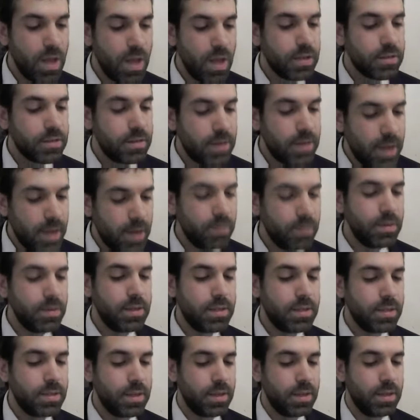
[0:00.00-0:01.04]
So now we
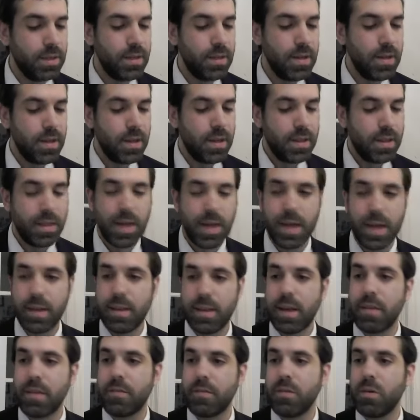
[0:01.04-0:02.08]
see that,
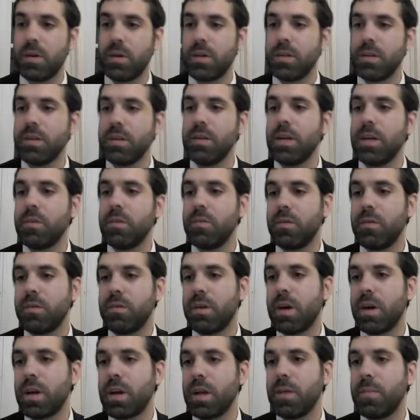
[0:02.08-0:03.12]
that so until now we are
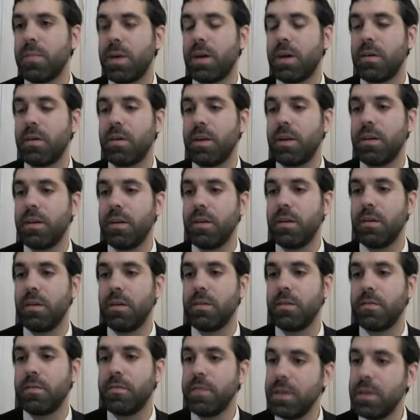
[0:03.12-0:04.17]
talking about a
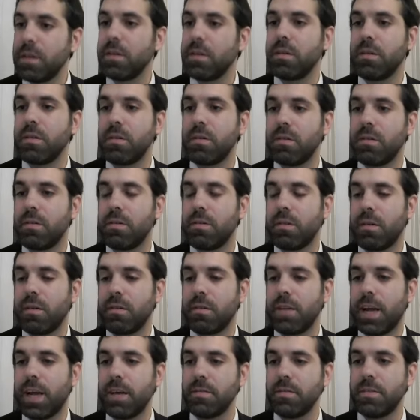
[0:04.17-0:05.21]
field or a
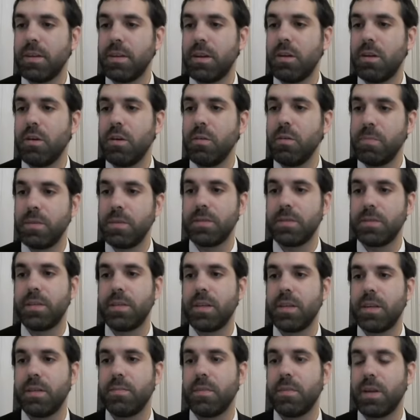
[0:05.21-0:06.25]
house in an open
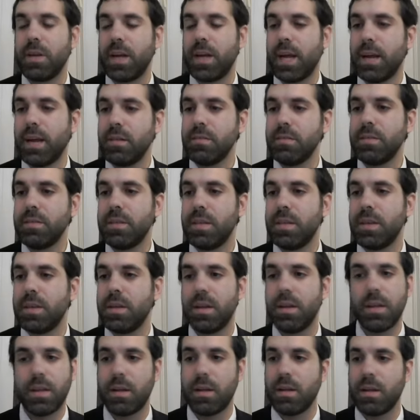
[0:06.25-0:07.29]
city, but a house in,
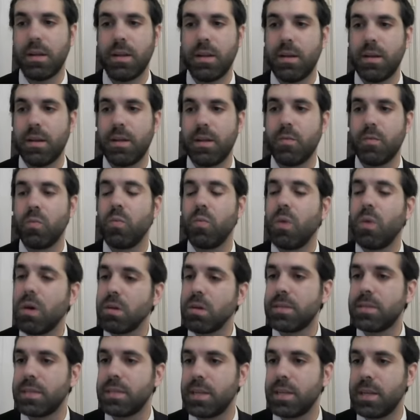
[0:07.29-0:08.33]
in a
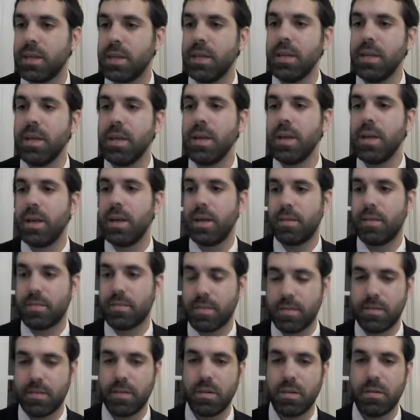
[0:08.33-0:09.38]
walled city is
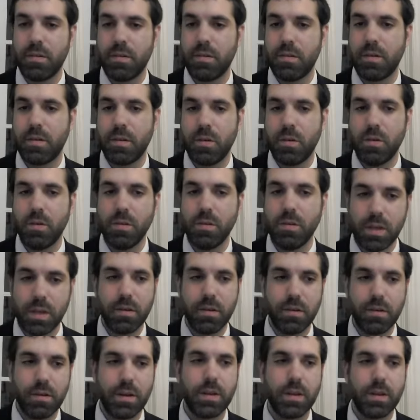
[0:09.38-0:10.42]
considered
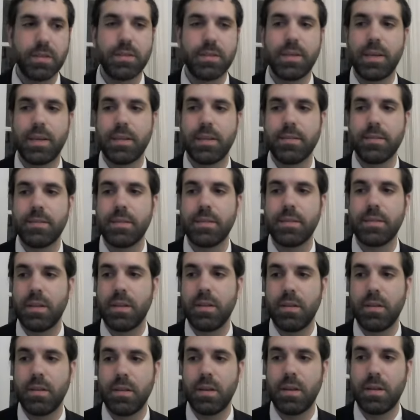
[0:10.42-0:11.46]
holier in a sense
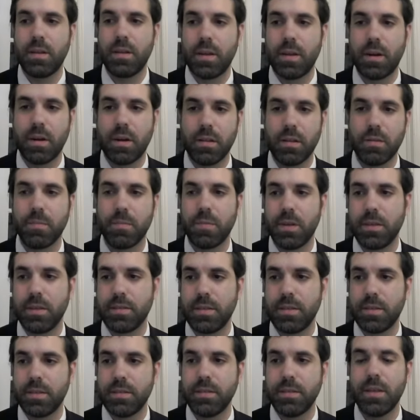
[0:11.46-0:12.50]
than, in other
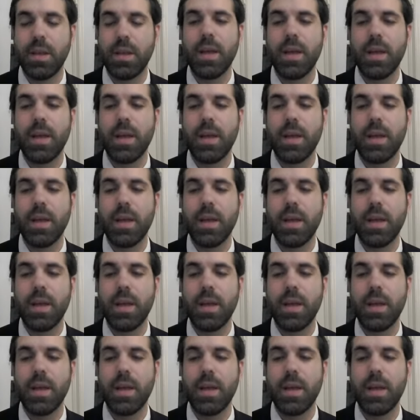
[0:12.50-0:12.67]
places.